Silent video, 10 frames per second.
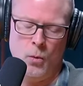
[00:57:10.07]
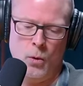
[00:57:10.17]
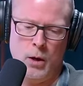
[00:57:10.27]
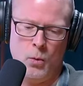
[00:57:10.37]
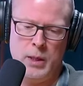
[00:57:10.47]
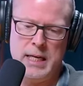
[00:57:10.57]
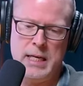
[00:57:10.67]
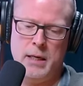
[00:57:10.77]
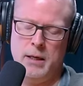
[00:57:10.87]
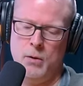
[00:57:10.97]
where
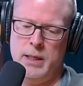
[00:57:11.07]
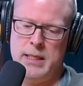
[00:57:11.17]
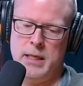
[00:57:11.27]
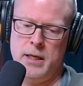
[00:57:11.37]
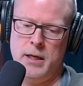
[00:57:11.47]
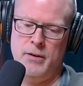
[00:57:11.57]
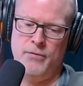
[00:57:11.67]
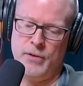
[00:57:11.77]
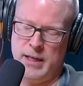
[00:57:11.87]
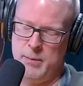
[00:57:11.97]
we did a
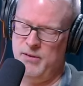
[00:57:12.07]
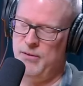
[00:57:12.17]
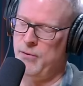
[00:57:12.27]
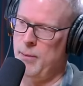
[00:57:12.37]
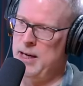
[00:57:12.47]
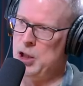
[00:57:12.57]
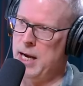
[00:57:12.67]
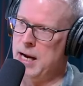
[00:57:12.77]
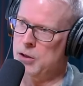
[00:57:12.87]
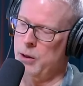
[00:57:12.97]
Freedom of Information
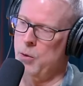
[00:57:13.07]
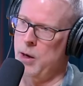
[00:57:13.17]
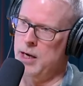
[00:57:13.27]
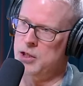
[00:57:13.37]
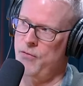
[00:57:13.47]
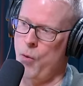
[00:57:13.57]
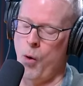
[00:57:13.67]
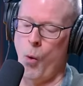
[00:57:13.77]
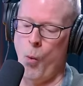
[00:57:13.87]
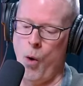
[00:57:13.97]
Act request
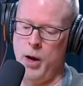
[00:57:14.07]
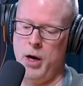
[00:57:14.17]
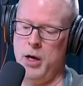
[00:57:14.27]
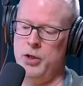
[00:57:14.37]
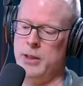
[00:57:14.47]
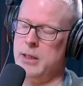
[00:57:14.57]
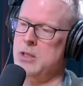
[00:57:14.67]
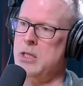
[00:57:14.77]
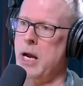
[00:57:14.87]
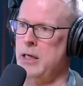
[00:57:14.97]
for 100
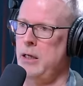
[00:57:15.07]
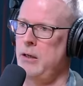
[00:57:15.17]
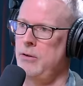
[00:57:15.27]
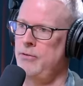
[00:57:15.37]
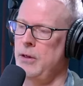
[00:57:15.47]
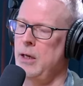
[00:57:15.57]
consecutive